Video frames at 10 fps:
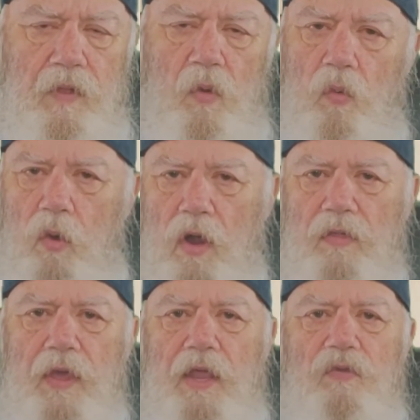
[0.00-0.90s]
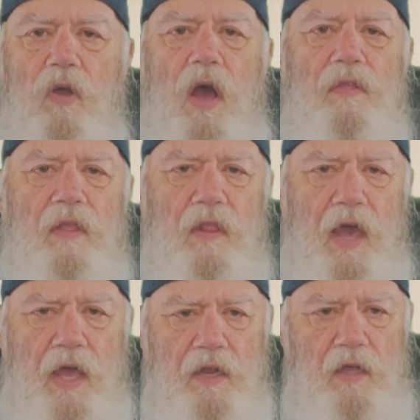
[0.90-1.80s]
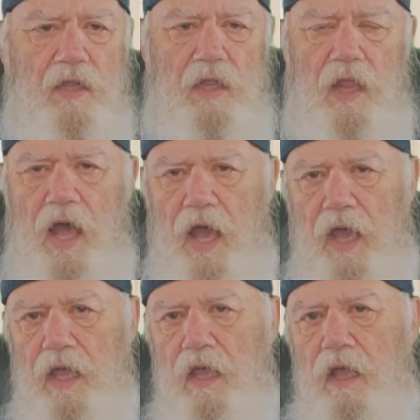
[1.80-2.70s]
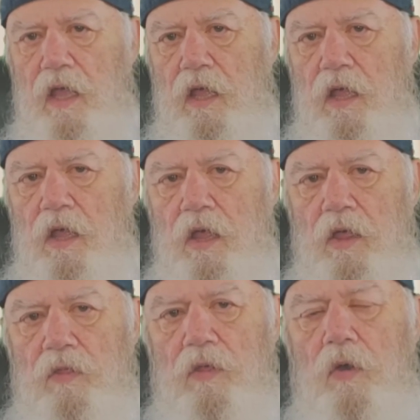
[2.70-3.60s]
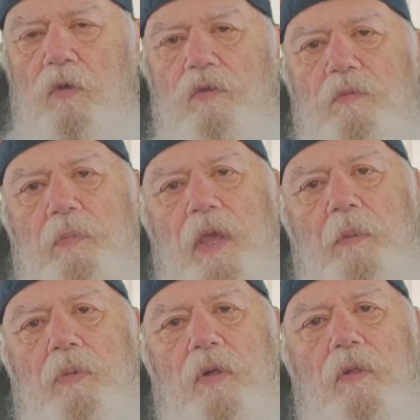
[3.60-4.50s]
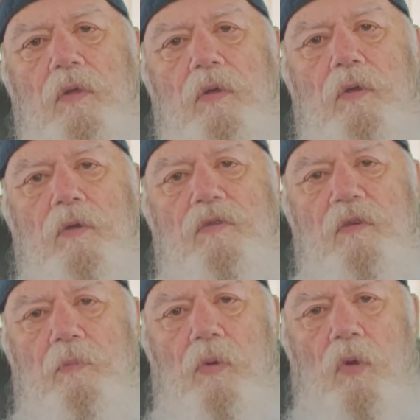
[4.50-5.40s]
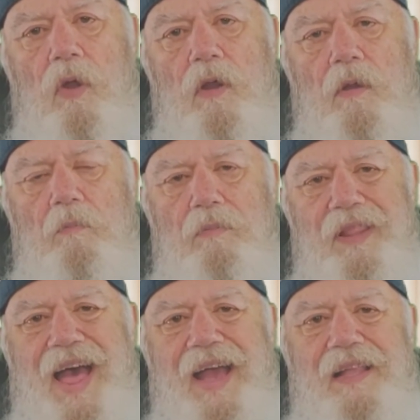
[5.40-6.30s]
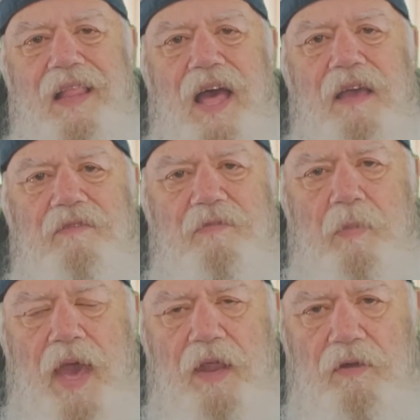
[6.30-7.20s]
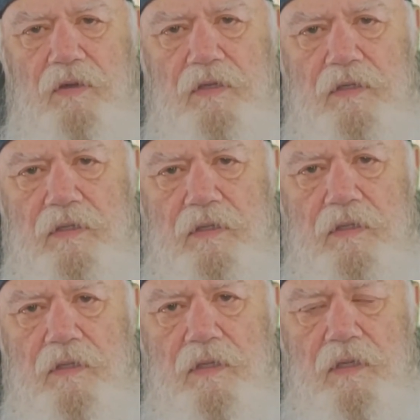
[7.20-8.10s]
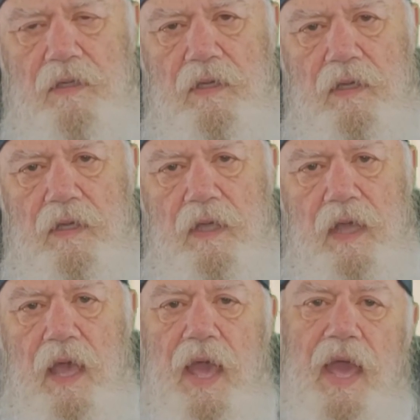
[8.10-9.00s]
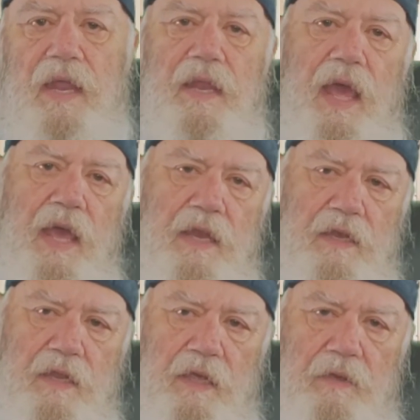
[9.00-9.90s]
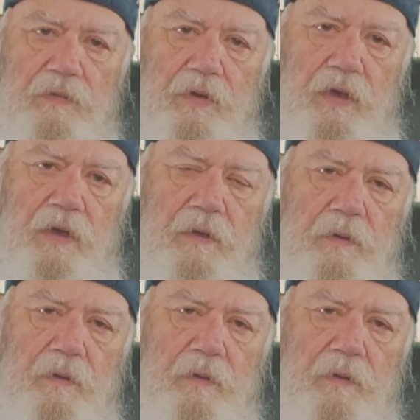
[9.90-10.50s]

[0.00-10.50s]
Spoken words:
where they draw the line on the lie, those people who support Black Lives Matters and Antifa